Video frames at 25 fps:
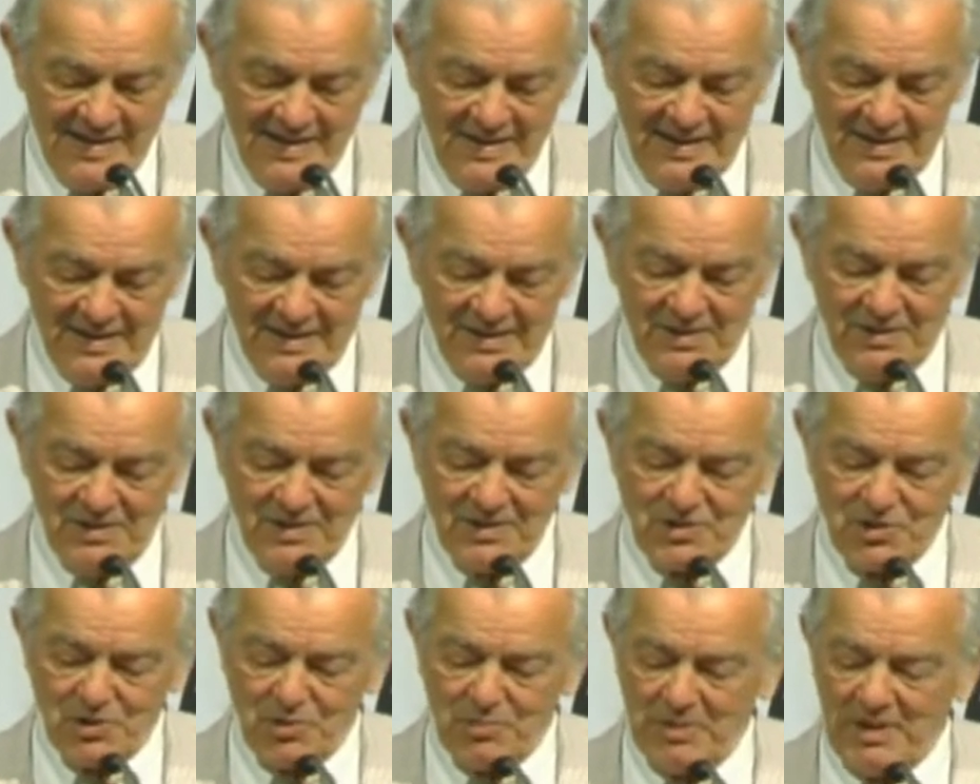I
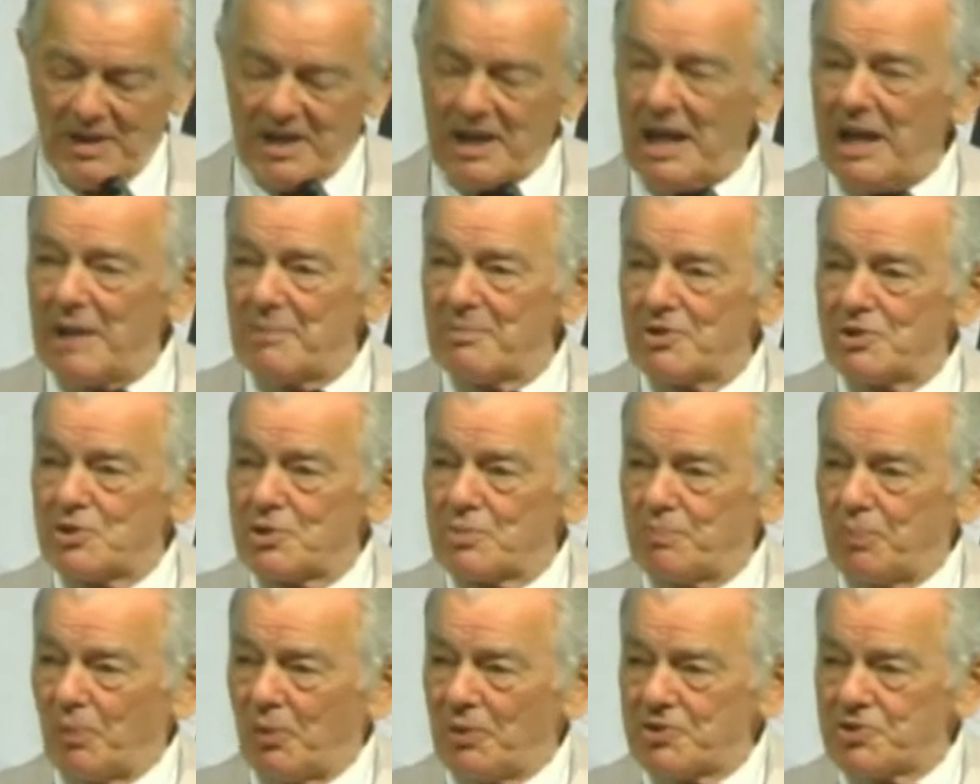also became a
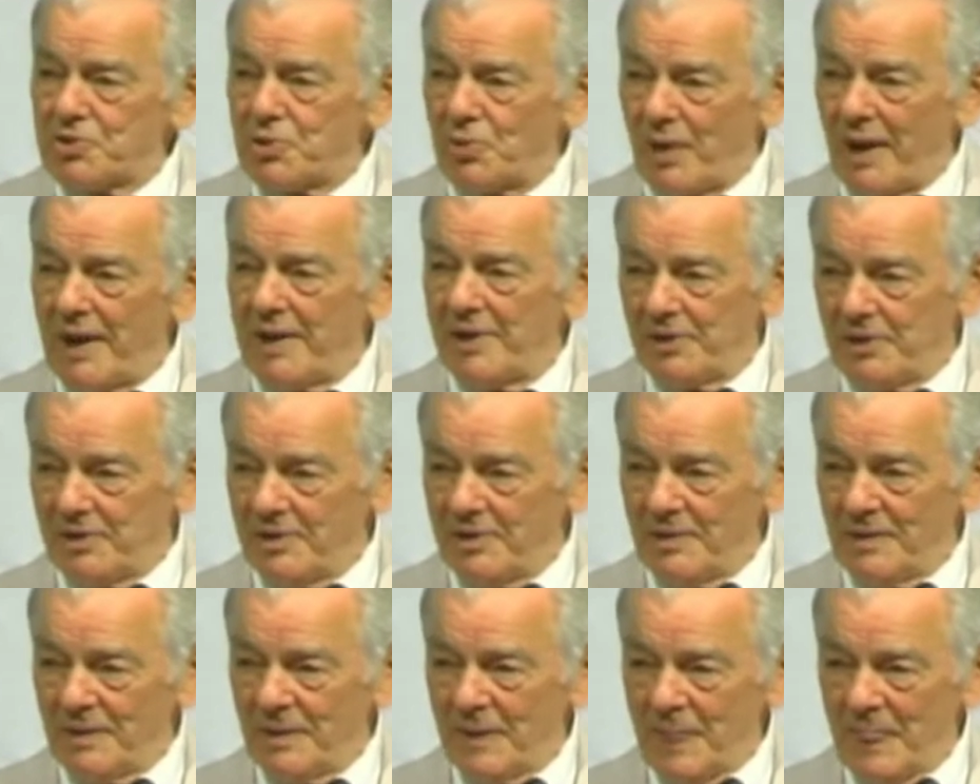sports
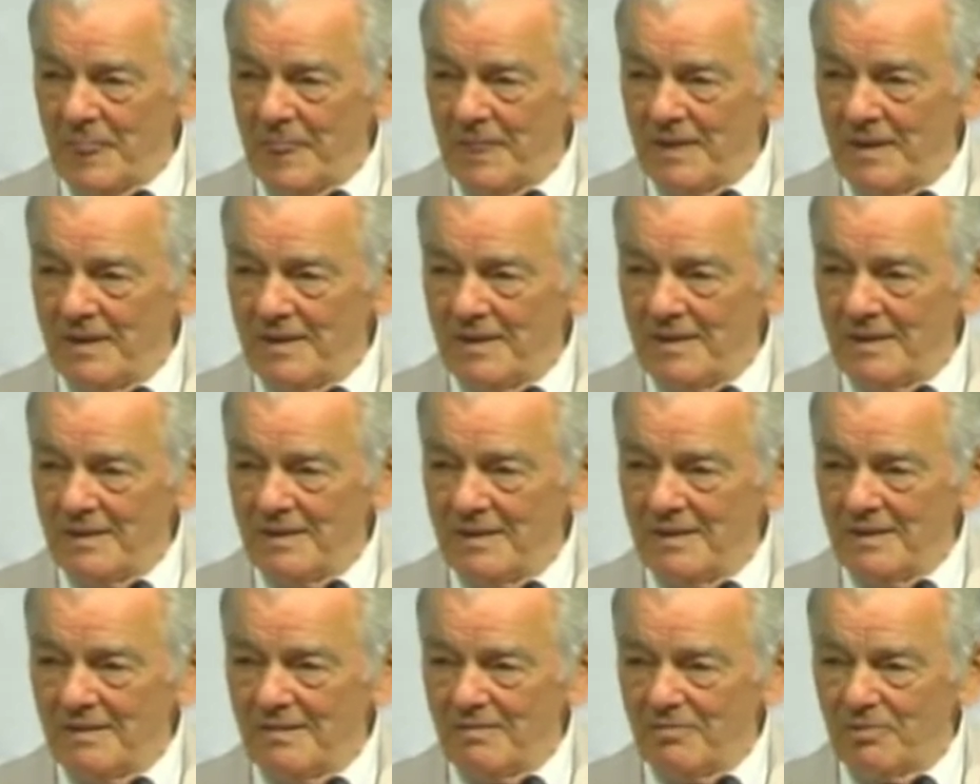writer
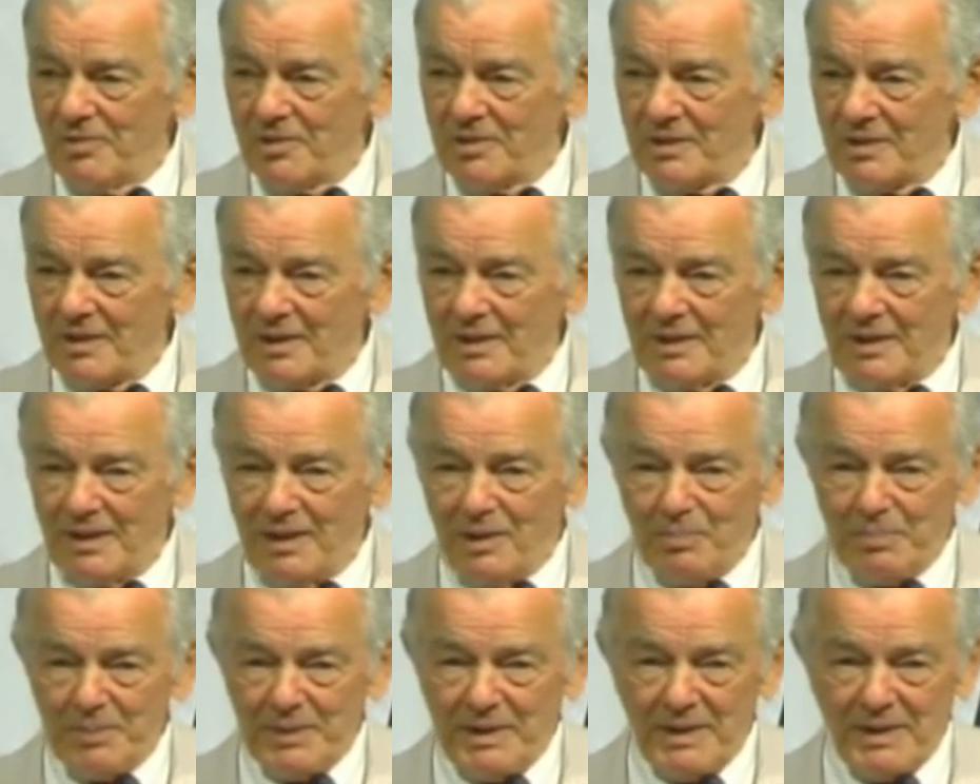for the little
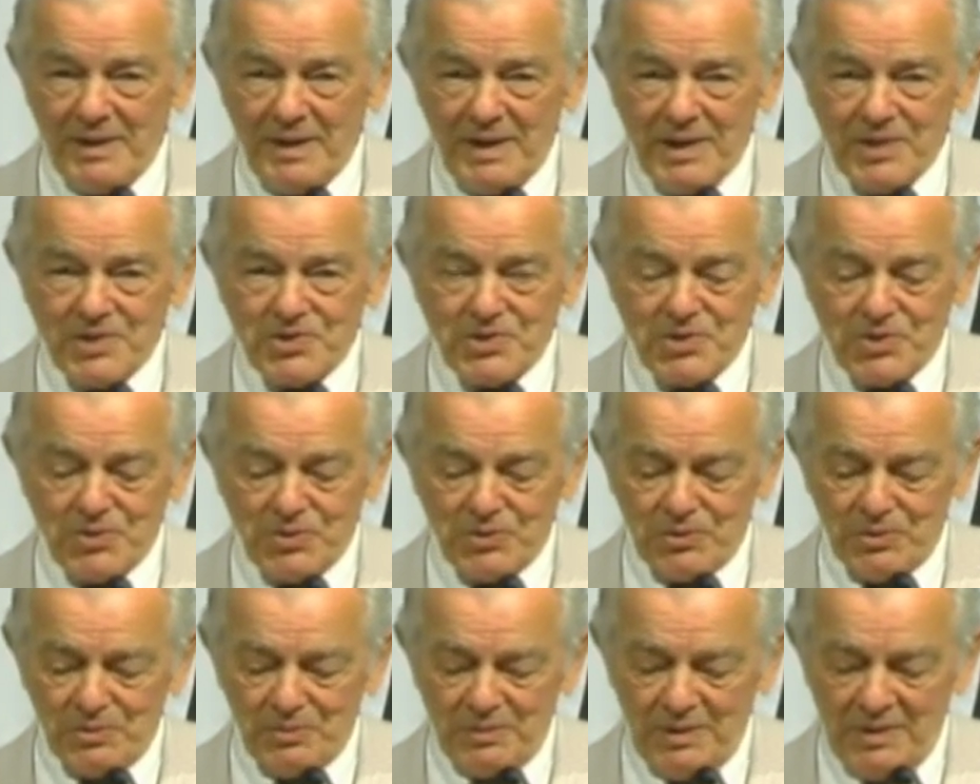Alpena High
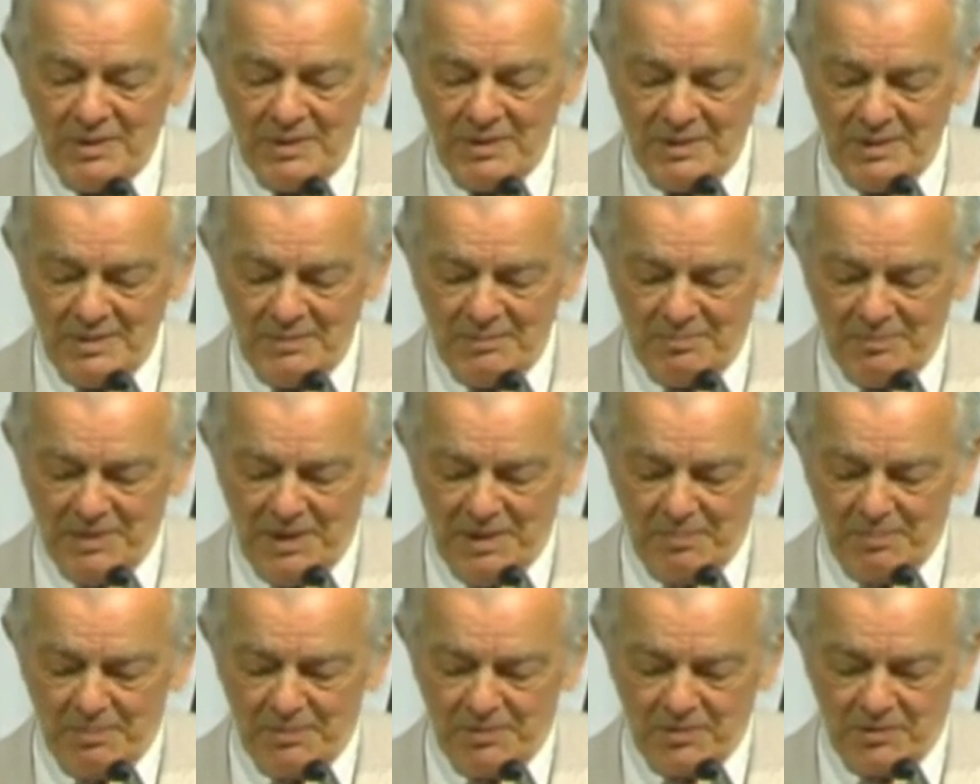School
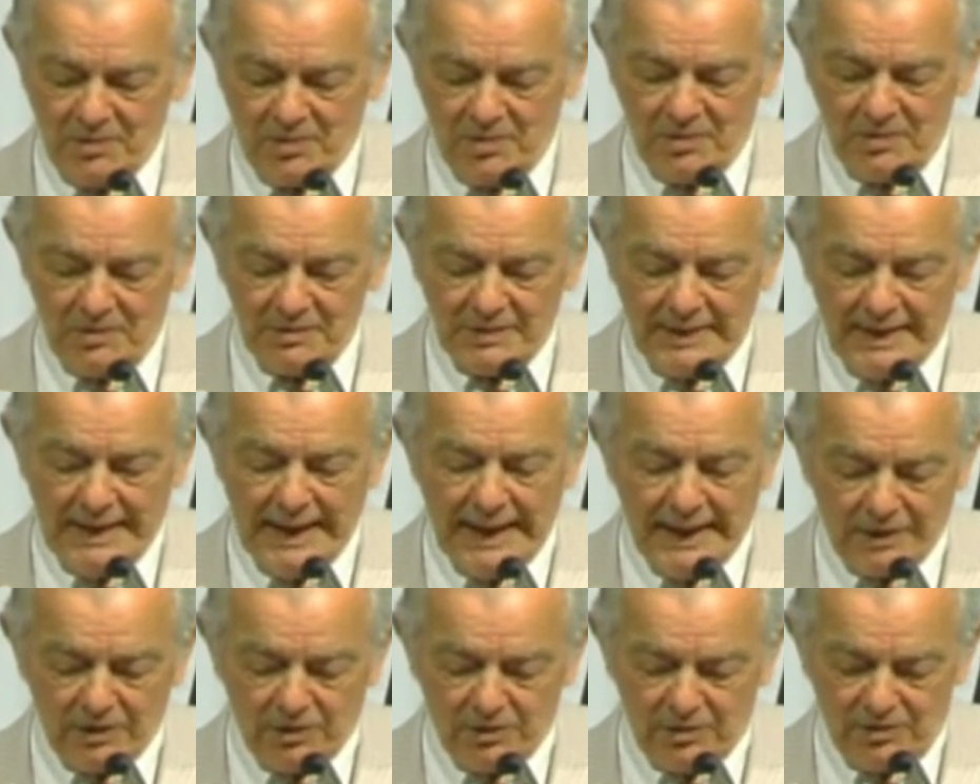paper called The
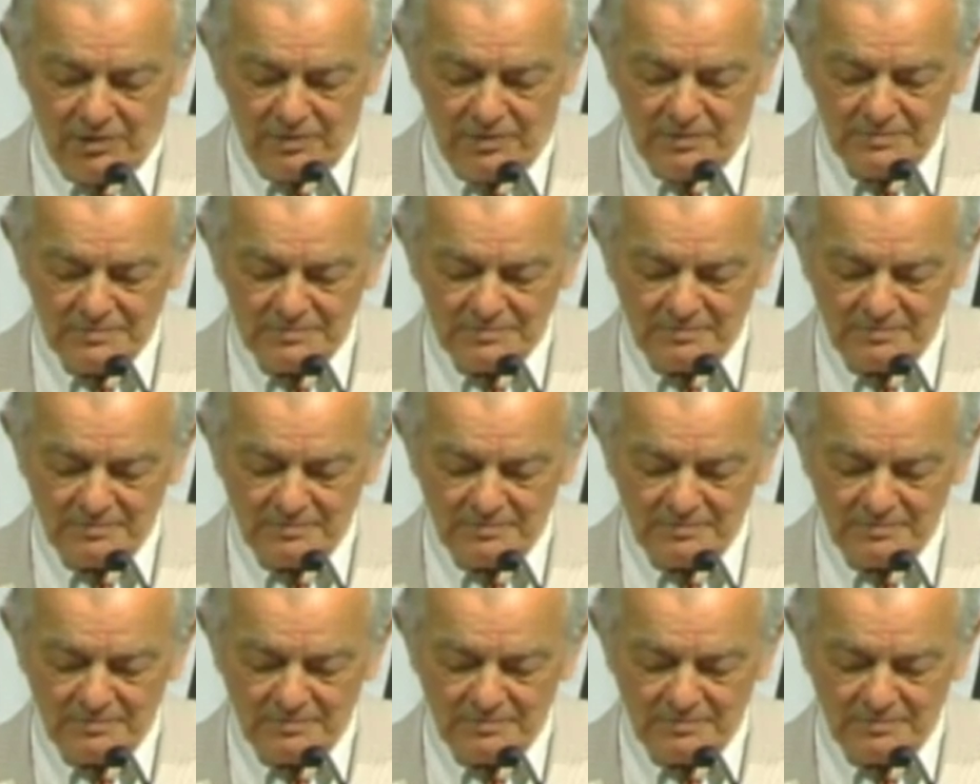Echo.